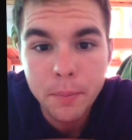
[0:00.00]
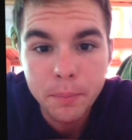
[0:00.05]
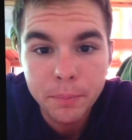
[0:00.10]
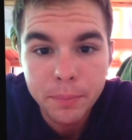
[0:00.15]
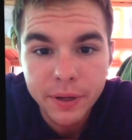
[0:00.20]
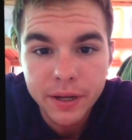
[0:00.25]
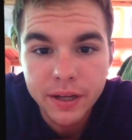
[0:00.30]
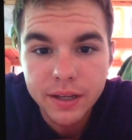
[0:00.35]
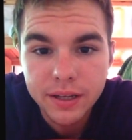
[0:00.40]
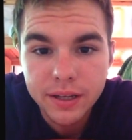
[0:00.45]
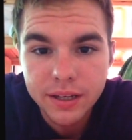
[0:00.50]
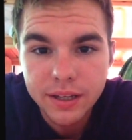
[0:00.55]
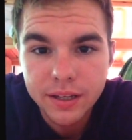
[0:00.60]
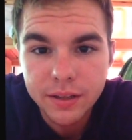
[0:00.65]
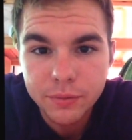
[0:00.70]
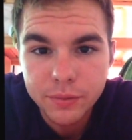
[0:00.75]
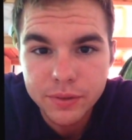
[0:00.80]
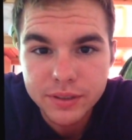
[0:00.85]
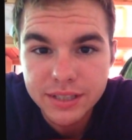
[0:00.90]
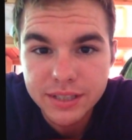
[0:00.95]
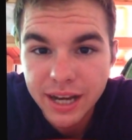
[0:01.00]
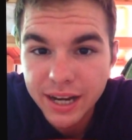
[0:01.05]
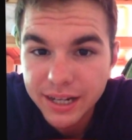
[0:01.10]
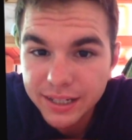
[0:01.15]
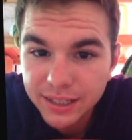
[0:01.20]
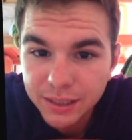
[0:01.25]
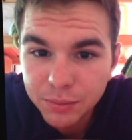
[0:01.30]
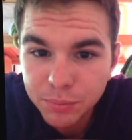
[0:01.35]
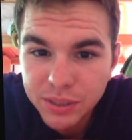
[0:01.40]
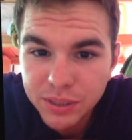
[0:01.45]
But it was kind of
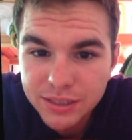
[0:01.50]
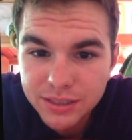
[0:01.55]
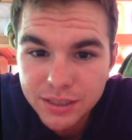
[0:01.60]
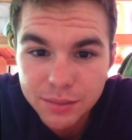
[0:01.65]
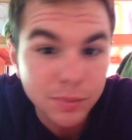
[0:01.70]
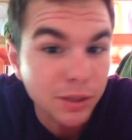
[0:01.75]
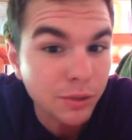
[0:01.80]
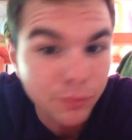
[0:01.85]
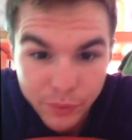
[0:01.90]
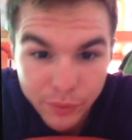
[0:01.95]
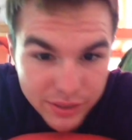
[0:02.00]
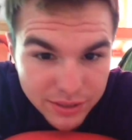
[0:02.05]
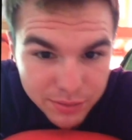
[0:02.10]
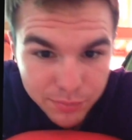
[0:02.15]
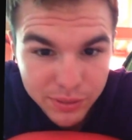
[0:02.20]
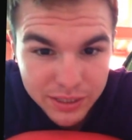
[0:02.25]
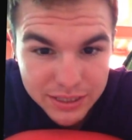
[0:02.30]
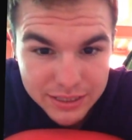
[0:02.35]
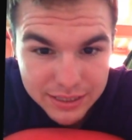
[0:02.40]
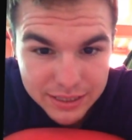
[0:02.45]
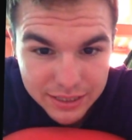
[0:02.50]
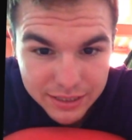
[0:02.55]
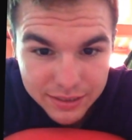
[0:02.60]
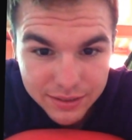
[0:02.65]
like pizza, but it wasn't pizza.